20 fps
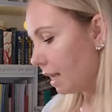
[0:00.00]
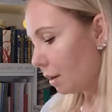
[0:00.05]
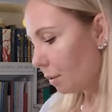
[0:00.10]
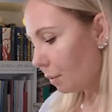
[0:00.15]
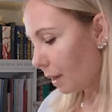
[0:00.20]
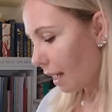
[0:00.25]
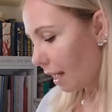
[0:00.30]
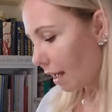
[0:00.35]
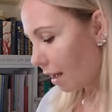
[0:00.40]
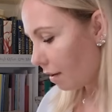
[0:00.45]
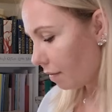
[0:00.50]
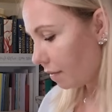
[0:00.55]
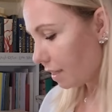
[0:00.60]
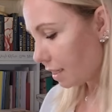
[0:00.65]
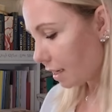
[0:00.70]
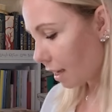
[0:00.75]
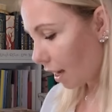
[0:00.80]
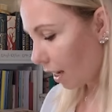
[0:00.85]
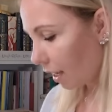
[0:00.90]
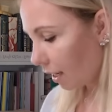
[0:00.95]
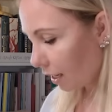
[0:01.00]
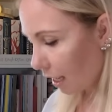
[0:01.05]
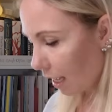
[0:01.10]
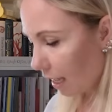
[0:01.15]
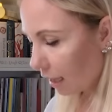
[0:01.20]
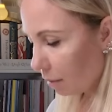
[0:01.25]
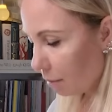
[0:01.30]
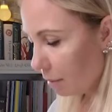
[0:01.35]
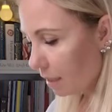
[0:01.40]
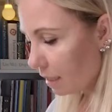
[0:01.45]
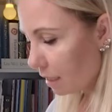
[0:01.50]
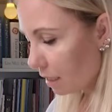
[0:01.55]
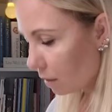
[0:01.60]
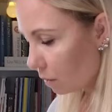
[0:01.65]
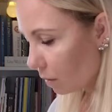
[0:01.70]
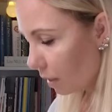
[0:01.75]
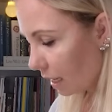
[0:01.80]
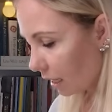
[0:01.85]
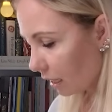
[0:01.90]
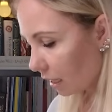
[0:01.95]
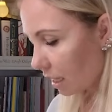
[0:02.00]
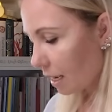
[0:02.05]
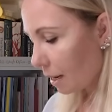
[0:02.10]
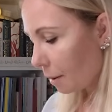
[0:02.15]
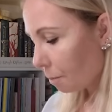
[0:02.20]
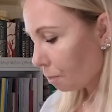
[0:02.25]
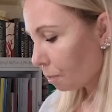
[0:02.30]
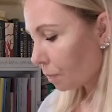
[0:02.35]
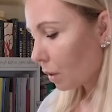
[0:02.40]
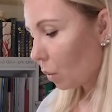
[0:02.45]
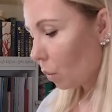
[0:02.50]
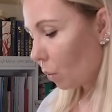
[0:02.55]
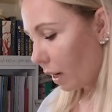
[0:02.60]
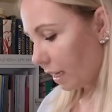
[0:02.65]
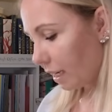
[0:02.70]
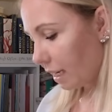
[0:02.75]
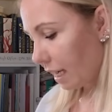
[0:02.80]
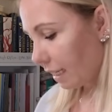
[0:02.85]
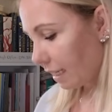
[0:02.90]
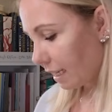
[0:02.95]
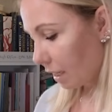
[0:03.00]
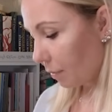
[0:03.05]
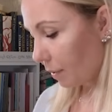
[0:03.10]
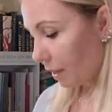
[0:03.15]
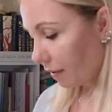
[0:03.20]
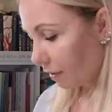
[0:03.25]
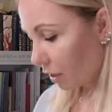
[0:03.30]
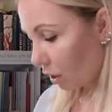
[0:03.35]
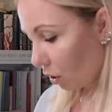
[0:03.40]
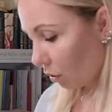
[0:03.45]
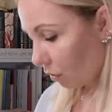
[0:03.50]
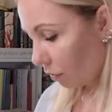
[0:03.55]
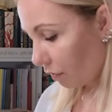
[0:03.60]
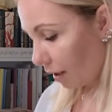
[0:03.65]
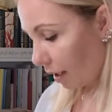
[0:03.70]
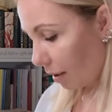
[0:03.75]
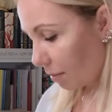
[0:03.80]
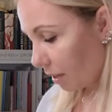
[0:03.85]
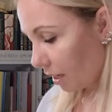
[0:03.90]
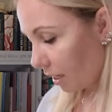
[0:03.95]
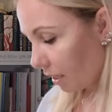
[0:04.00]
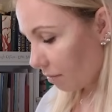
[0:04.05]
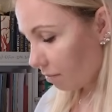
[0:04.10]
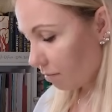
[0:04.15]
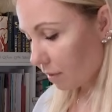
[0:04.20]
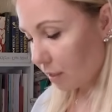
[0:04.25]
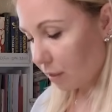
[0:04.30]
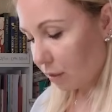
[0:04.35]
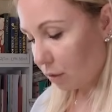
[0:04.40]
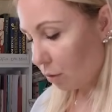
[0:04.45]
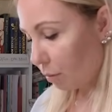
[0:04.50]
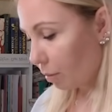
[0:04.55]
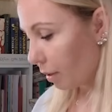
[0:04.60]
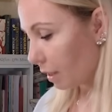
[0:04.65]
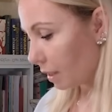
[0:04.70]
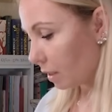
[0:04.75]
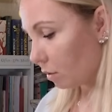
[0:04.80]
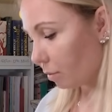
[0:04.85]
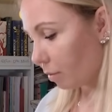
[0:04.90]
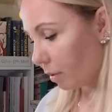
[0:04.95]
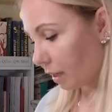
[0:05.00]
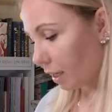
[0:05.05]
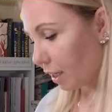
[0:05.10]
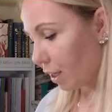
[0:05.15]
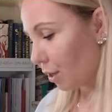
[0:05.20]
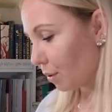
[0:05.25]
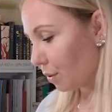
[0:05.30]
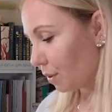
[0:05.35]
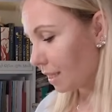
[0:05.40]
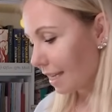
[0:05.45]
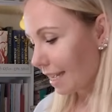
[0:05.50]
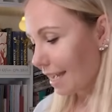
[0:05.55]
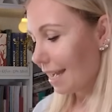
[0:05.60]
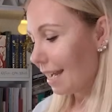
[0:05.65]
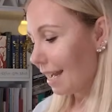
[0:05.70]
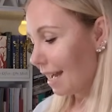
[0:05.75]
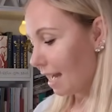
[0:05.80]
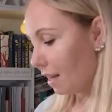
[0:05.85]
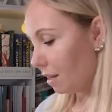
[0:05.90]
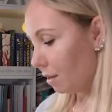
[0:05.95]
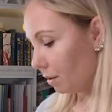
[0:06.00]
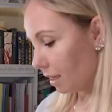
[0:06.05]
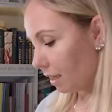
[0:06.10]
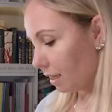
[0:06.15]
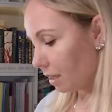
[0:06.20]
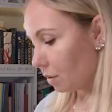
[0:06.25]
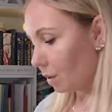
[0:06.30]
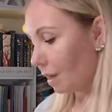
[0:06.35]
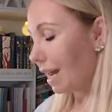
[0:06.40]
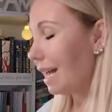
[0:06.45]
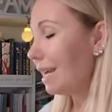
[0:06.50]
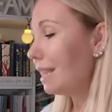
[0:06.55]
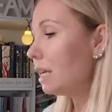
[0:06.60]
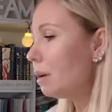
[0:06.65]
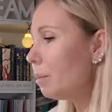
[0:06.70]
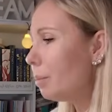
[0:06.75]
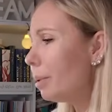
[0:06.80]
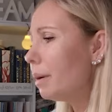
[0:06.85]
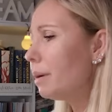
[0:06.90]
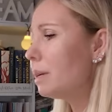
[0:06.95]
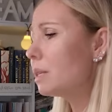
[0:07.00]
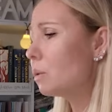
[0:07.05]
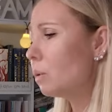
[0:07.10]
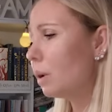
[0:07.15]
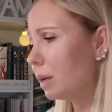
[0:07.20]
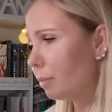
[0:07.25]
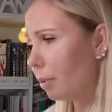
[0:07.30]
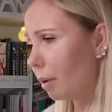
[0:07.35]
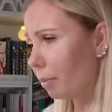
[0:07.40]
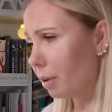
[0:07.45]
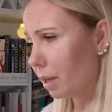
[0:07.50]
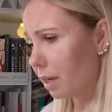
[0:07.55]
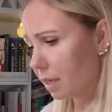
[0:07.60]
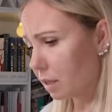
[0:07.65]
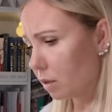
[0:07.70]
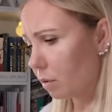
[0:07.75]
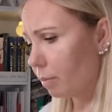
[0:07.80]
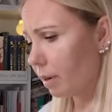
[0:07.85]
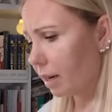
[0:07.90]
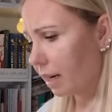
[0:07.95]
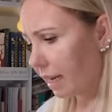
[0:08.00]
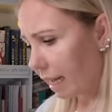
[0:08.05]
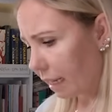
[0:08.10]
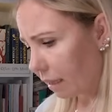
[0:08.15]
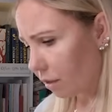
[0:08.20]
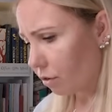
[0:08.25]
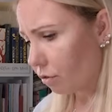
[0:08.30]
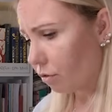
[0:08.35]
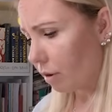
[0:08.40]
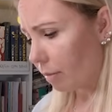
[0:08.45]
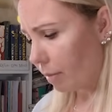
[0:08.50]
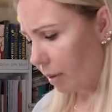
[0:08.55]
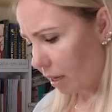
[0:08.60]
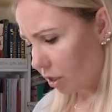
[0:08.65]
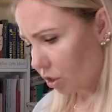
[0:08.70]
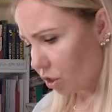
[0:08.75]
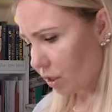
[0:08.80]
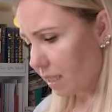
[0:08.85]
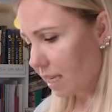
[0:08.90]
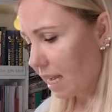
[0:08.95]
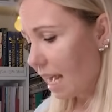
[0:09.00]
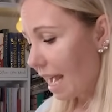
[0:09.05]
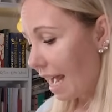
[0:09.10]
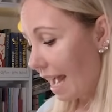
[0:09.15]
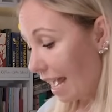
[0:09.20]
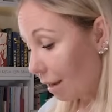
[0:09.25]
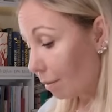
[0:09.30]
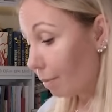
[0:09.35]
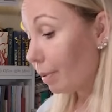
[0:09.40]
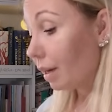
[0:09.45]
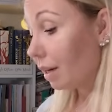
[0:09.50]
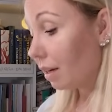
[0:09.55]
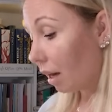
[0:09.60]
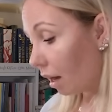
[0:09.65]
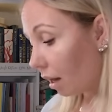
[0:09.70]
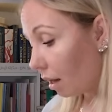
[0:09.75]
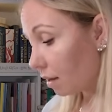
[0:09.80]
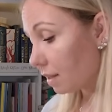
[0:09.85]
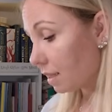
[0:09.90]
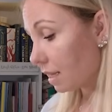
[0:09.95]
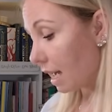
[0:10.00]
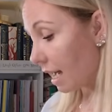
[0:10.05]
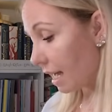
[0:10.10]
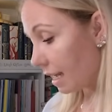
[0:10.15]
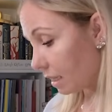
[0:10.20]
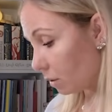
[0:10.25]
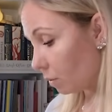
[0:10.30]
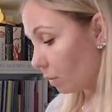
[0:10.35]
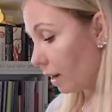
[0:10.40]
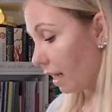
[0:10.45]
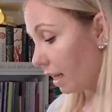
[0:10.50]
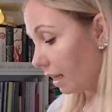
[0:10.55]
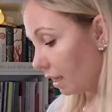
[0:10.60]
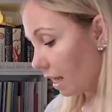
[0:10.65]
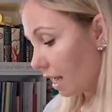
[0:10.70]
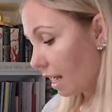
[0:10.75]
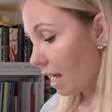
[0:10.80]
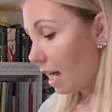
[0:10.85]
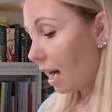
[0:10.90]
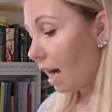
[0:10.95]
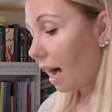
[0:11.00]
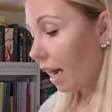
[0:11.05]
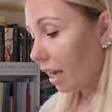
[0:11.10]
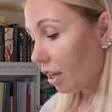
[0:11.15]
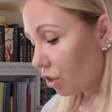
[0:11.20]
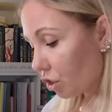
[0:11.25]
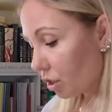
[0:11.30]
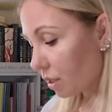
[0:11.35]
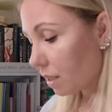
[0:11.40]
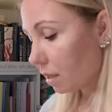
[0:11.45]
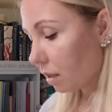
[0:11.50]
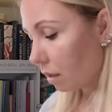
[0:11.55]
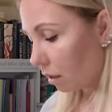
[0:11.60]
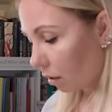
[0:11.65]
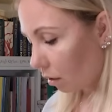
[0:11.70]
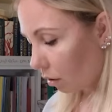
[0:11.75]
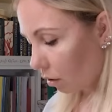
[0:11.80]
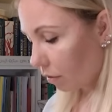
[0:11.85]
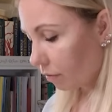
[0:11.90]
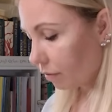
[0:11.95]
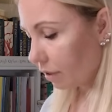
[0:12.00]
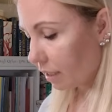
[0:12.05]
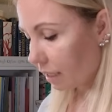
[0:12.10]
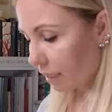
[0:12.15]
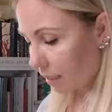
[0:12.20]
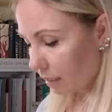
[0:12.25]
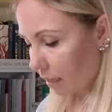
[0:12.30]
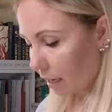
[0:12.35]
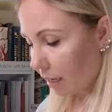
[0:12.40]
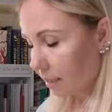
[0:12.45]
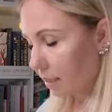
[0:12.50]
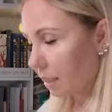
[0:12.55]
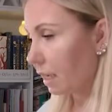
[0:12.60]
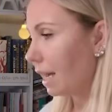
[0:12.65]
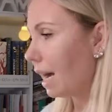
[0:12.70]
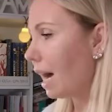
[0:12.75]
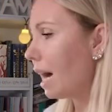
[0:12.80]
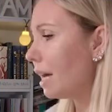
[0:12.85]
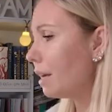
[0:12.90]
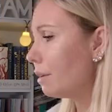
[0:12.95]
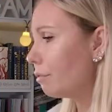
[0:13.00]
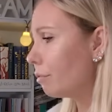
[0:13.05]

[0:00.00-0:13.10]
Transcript: then we have a tiny elements as well. Why not? And we have the whole family. Super cute. And look at this one. I think Bear is quite popular, so Bear got 3 pages. And because as well, I just loved the sizing. I